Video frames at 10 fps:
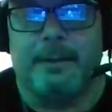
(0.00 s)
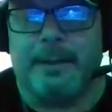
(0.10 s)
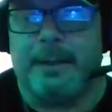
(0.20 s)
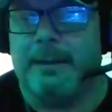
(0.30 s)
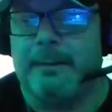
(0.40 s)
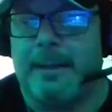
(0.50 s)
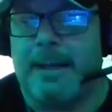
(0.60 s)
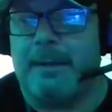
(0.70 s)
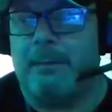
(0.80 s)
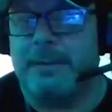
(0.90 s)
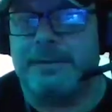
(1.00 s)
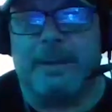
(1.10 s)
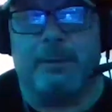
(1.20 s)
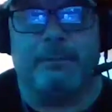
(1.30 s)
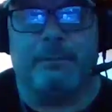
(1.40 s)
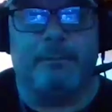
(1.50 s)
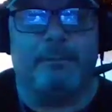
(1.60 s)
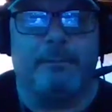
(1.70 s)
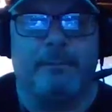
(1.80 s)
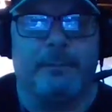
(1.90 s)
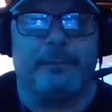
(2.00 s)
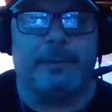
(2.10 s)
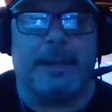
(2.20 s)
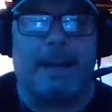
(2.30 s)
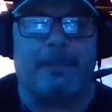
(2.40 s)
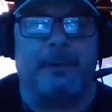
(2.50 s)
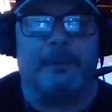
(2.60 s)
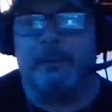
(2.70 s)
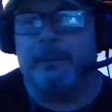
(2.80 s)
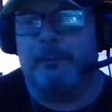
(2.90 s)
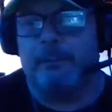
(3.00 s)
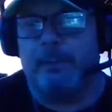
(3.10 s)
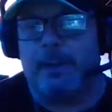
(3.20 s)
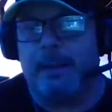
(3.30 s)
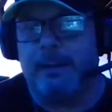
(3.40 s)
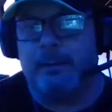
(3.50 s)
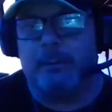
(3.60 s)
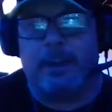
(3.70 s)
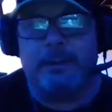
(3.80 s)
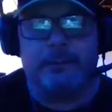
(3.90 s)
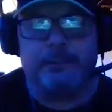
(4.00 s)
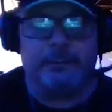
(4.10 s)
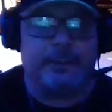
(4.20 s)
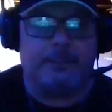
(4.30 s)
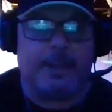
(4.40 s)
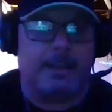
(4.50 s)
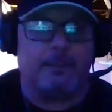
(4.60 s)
And I don't want to sound sloppy or righteous, because I'm not.